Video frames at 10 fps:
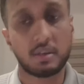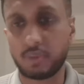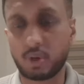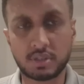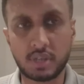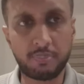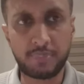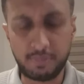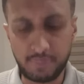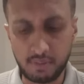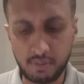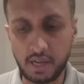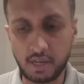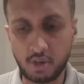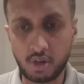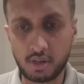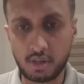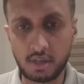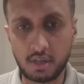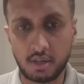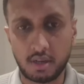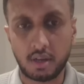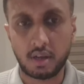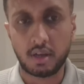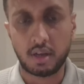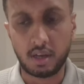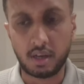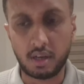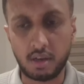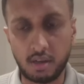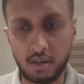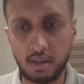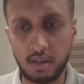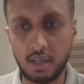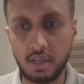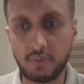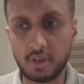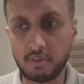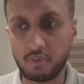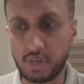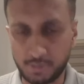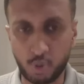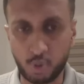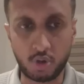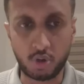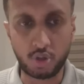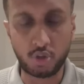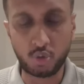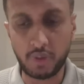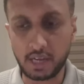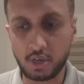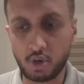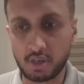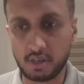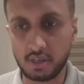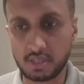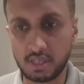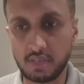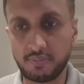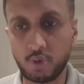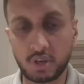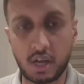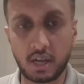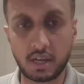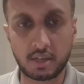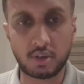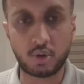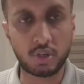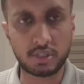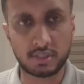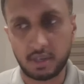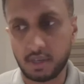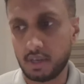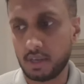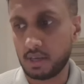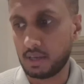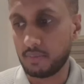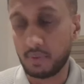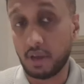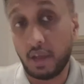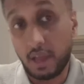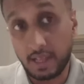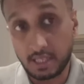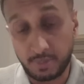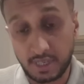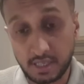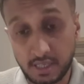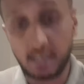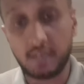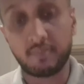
because some people might not uh, even respond, or you might not achieve your target goals. Uh, and especially,